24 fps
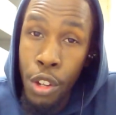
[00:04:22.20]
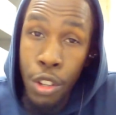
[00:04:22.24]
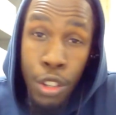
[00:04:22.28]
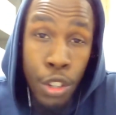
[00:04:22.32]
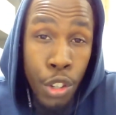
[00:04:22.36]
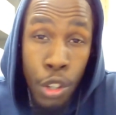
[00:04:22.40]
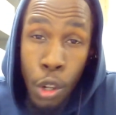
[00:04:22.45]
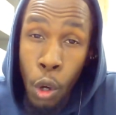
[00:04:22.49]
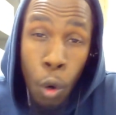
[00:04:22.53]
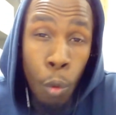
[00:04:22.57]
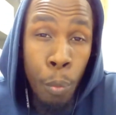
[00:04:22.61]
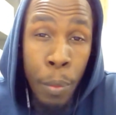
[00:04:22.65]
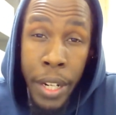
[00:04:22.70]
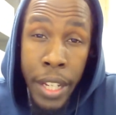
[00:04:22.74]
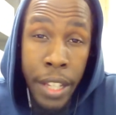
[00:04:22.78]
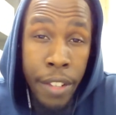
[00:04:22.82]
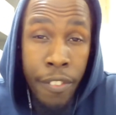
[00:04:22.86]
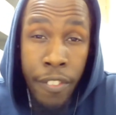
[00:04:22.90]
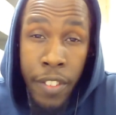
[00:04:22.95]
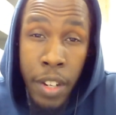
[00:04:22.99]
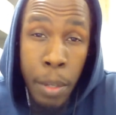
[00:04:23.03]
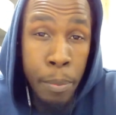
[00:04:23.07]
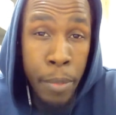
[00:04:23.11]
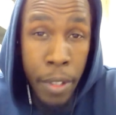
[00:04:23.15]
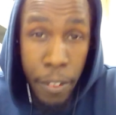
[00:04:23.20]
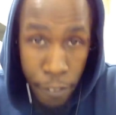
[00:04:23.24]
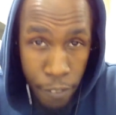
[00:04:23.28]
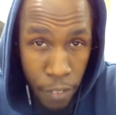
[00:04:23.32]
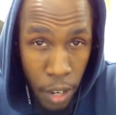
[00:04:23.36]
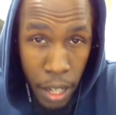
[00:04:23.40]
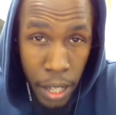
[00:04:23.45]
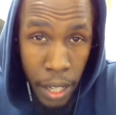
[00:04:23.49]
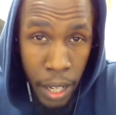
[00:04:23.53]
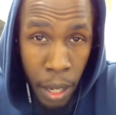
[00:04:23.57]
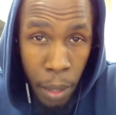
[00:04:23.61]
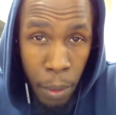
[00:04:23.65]
Nobody flipped the
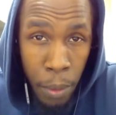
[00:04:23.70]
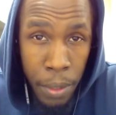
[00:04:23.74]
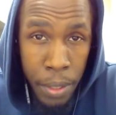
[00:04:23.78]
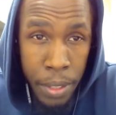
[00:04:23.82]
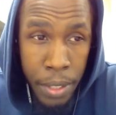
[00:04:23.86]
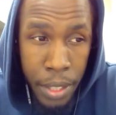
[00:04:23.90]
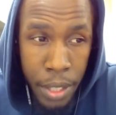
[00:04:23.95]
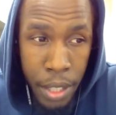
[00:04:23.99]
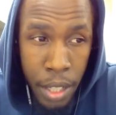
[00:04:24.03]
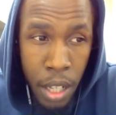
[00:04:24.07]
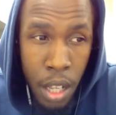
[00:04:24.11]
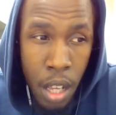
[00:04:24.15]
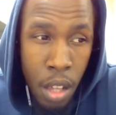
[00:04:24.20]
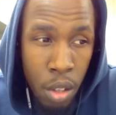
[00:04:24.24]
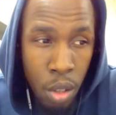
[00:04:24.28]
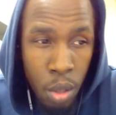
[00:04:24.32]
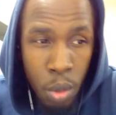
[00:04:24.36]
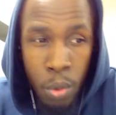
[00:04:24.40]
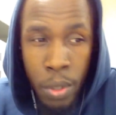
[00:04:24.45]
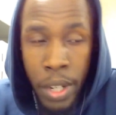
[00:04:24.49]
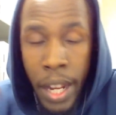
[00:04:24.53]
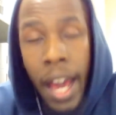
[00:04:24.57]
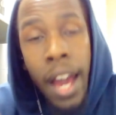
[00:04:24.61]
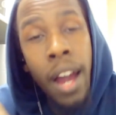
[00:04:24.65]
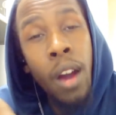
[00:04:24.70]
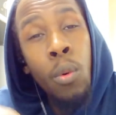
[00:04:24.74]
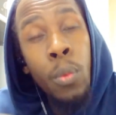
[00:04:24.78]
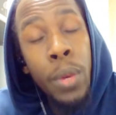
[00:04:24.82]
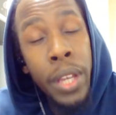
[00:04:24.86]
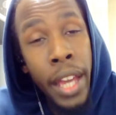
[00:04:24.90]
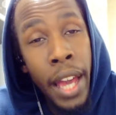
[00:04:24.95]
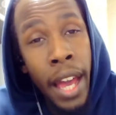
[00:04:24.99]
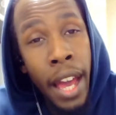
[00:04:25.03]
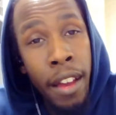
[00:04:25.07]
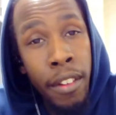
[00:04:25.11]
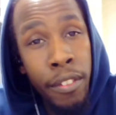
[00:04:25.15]
fuck out. So now
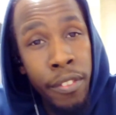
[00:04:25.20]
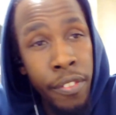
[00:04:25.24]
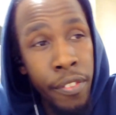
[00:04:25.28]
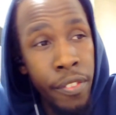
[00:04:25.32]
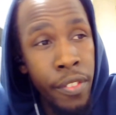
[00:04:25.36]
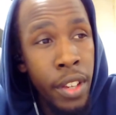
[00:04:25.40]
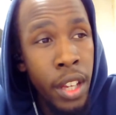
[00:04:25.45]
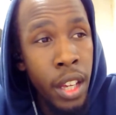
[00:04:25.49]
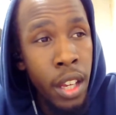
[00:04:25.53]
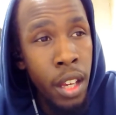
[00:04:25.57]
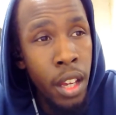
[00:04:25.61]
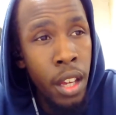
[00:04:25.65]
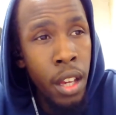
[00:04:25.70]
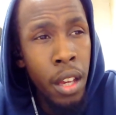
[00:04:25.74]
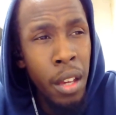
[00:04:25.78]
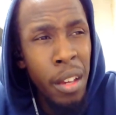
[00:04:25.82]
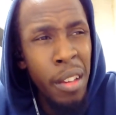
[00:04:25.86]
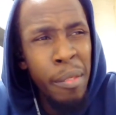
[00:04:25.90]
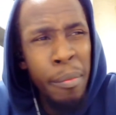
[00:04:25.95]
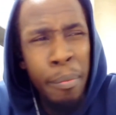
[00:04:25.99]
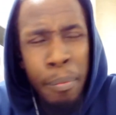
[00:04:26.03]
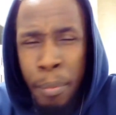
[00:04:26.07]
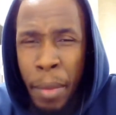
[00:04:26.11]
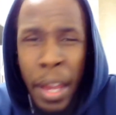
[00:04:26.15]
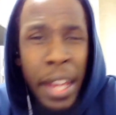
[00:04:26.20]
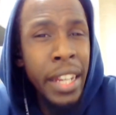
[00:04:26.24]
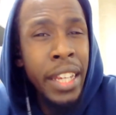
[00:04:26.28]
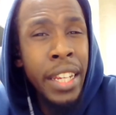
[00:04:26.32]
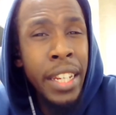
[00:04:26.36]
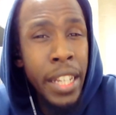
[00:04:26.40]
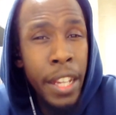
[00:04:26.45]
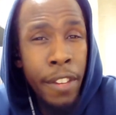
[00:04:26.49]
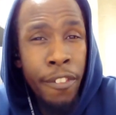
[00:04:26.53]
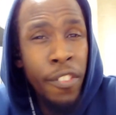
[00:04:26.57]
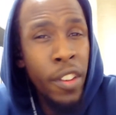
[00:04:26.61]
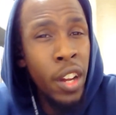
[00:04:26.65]
we have many
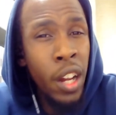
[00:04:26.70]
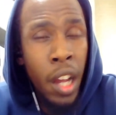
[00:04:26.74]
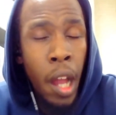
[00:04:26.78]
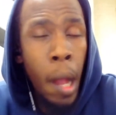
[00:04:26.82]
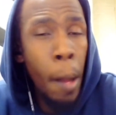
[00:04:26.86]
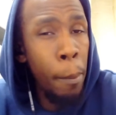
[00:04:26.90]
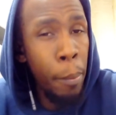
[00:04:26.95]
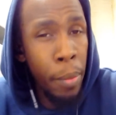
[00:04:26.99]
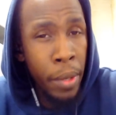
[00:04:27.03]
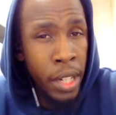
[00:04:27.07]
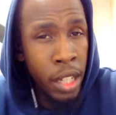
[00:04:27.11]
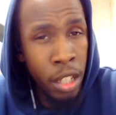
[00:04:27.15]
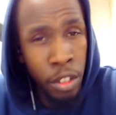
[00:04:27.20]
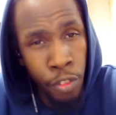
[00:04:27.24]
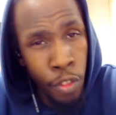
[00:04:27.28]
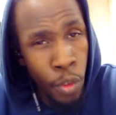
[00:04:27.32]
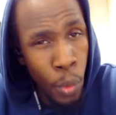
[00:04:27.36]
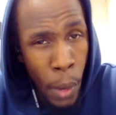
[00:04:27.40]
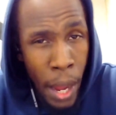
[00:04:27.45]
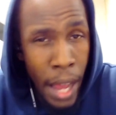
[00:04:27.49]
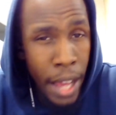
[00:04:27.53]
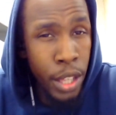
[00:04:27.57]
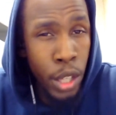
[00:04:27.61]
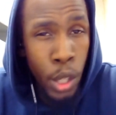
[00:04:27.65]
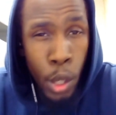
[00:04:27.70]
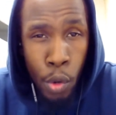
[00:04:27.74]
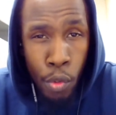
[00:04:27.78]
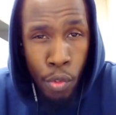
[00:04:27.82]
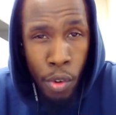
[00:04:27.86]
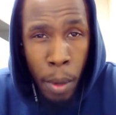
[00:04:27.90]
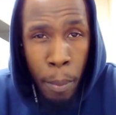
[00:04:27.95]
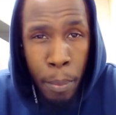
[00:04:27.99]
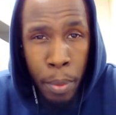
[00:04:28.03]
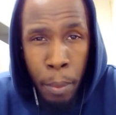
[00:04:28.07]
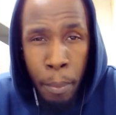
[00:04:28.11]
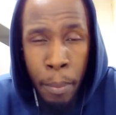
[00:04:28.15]
different companies throughout
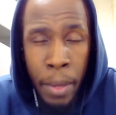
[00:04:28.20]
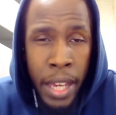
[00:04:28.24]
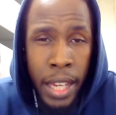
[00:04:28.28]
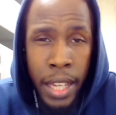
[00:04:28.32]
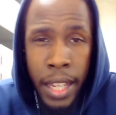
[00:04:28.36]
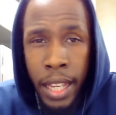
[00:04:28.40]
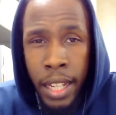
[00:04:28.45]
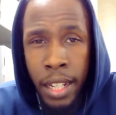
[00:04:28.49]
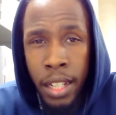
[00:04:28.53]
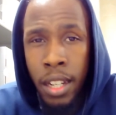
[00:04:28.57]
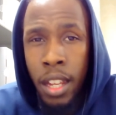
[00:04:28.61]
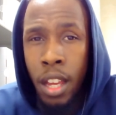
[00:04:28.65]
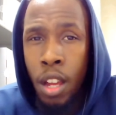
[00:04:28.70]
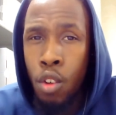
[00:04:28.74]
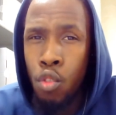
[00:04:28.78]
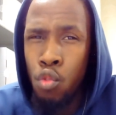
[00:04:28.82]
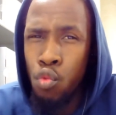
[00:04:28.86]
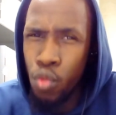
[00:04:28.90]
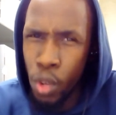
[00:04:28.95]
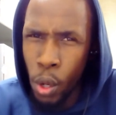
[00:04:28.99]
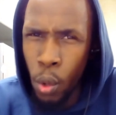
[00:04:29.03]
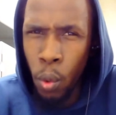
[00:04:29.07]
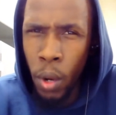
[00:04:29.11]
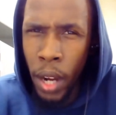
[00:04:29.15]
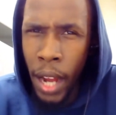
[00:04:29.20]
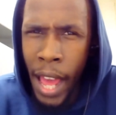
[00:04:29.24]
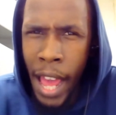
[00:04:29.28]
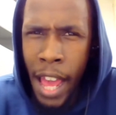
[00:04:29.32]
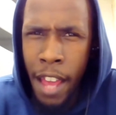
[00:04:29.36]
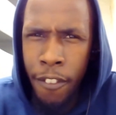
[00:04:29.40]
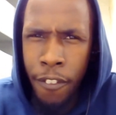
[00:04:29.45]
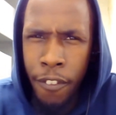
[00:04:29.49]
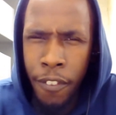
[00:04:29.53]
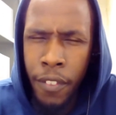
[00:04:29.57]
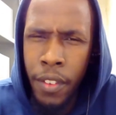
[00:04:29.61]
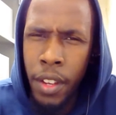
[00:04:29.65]
Europe making real
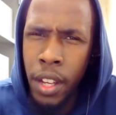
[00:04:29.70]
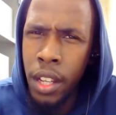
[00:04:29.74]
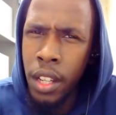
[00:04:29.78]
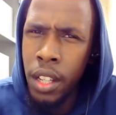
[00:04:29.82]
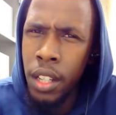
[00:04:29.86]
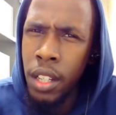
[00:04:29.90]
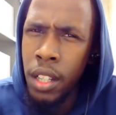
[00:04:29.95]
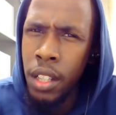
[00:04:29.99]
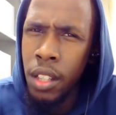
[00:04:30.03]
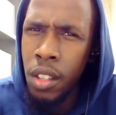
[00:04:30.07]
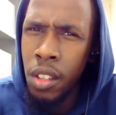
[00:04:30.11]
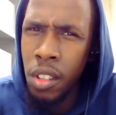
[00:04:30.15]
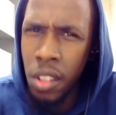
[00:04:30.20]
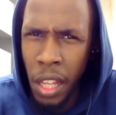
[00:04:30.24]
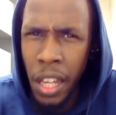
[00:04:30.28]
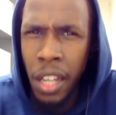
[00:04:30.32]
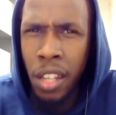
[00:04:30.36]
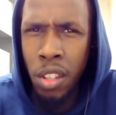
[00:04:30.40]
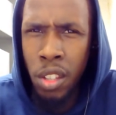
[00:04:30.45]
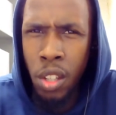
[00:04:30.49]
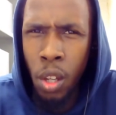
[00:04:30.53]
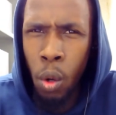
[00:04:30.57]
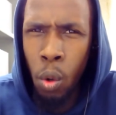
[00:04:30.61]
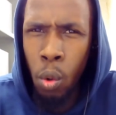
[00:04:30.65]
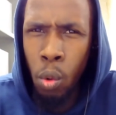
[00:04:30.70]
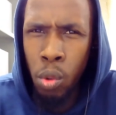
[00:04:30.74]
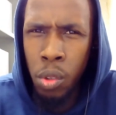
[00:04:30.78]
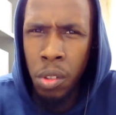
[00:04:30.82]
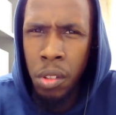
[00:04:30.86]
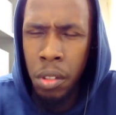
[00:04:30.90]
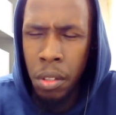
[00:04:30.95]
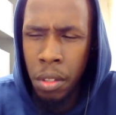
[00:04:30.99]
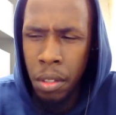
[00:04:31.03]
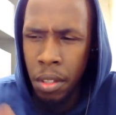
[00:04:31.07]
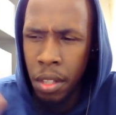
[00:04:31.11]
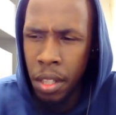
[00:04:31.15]
life sex
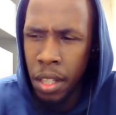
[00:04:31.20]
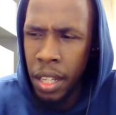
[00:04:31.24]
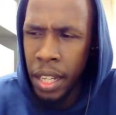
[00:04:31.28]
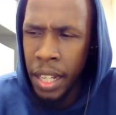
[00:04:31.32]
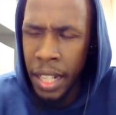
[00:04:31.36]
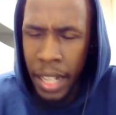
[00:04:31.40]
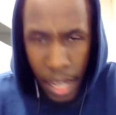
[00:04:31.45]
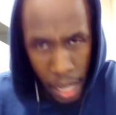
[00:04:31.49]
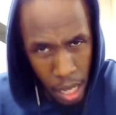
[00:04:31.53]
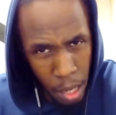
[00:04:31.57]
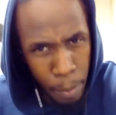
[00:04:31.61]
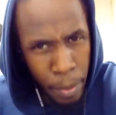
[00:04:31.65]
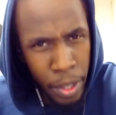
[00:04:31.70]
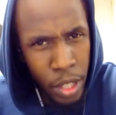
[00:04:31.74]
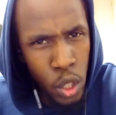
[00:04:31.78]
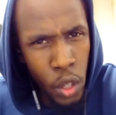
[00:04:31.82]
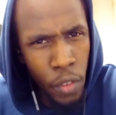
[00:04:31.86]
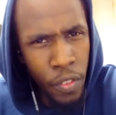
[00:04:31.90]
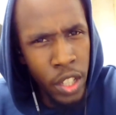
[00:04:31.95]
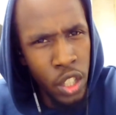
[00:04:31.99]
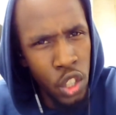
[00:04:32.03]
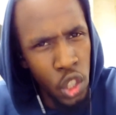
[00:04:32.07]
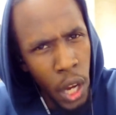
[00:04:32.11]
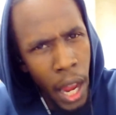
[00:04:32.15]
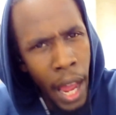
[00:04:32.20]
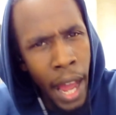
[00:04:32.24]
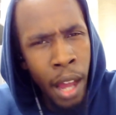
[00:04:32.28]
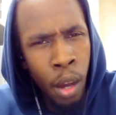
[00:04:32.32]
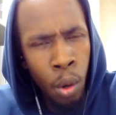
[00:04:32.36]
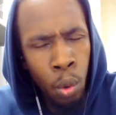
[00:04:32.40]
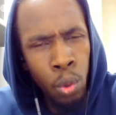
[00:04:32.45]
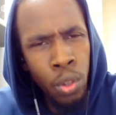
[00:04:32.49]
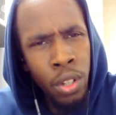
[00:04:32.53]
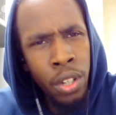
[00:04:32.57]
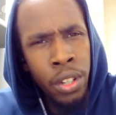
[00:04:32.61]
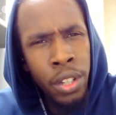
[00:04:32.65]
dolls in the image of a
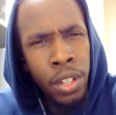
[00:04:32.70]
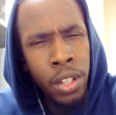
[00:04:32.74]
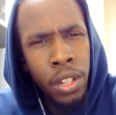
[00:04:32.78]
child